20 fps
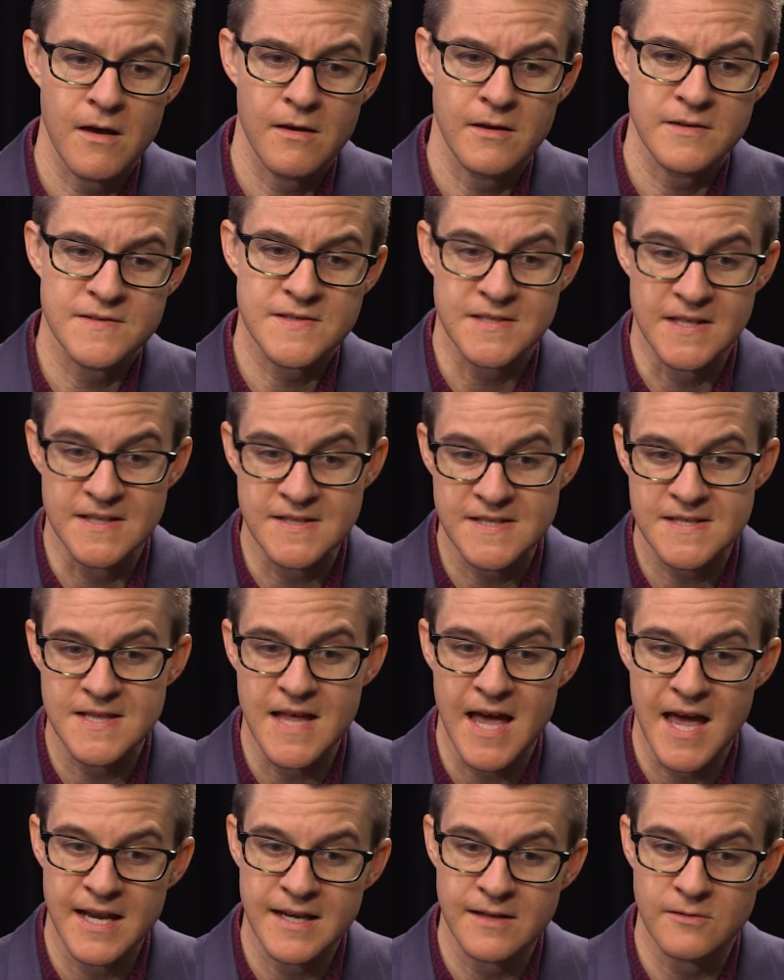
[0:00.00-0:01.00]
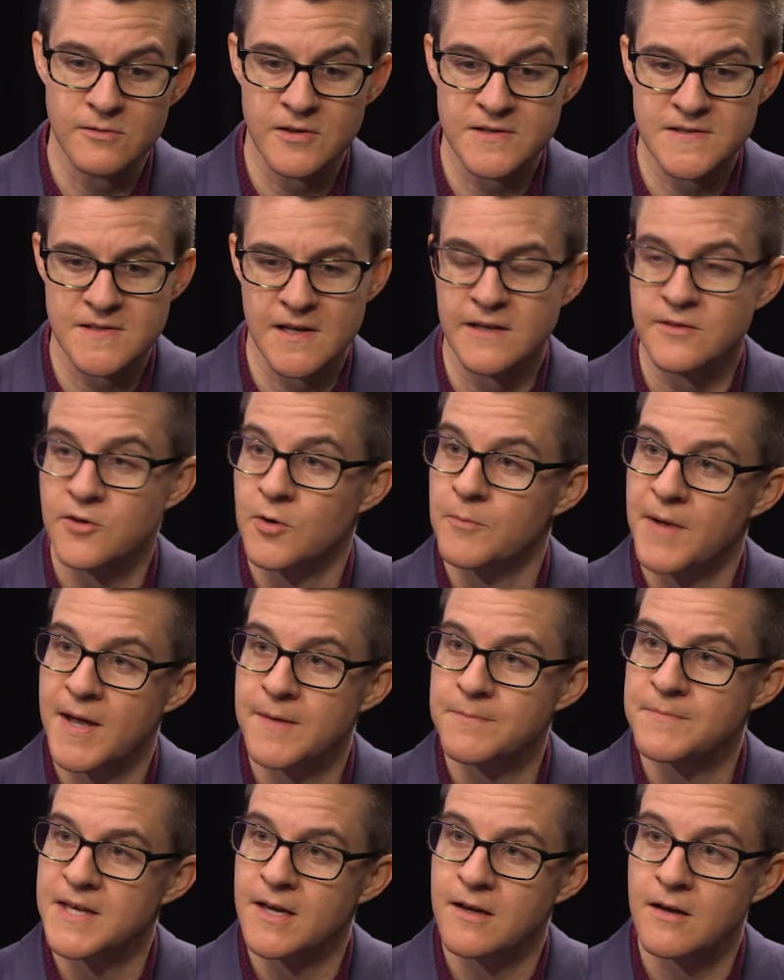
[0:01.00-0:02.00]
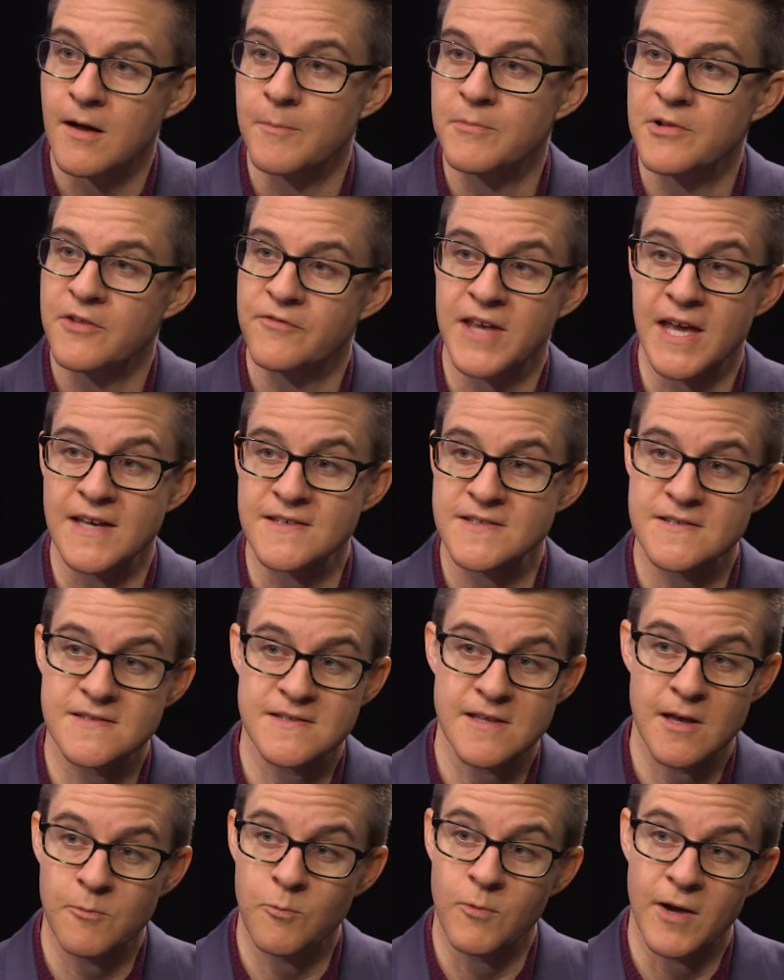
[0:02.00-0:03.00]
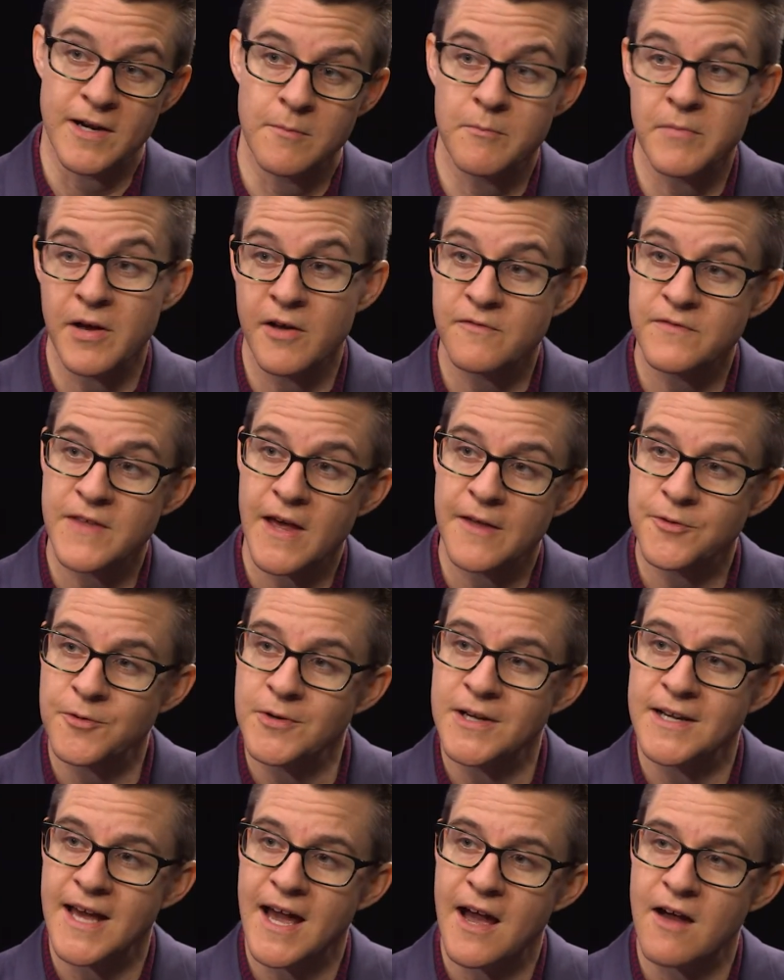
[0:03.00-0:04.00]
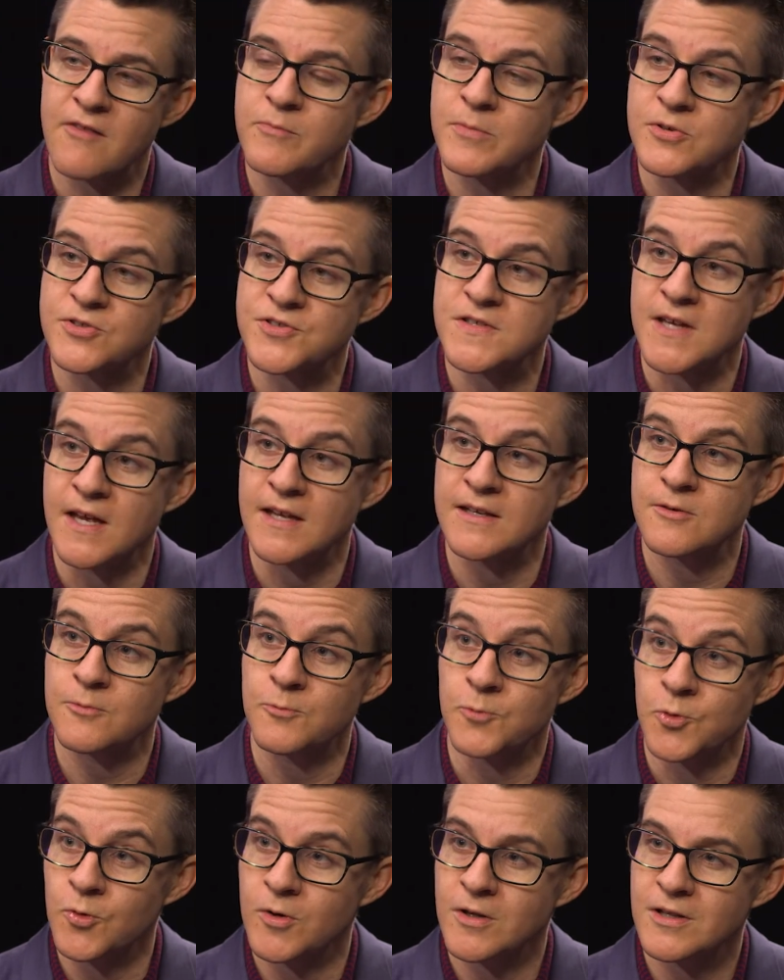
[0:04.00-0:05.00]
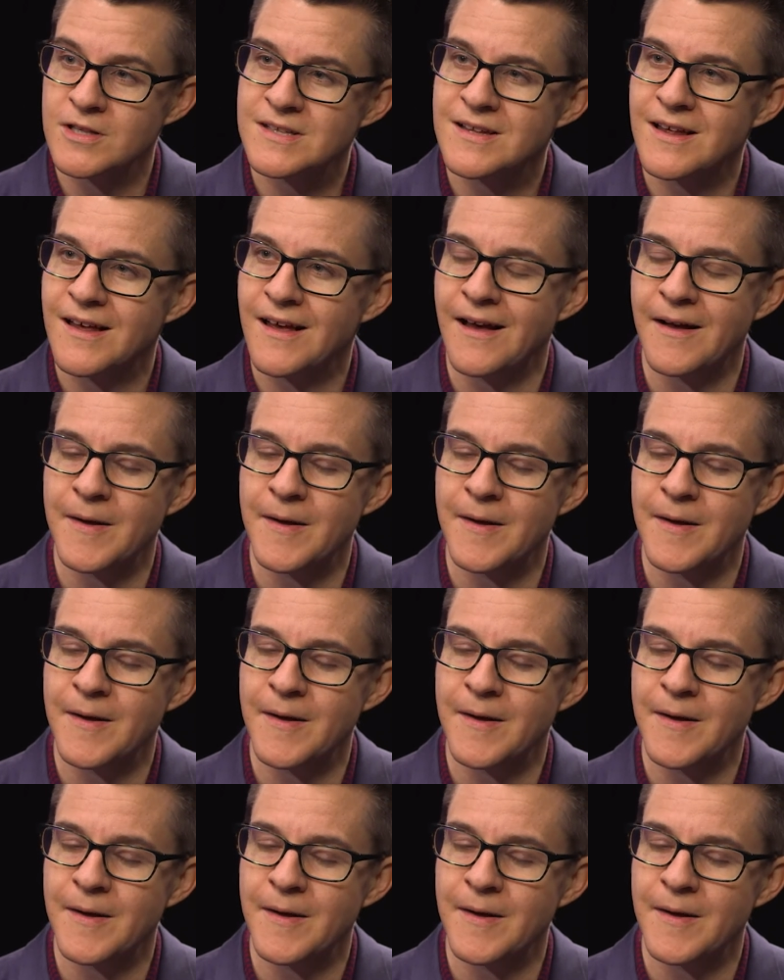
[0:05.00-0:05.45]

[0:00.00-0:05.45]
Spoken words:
Since then, it looks like there might be a couple of cases that went above that 3.5% rule.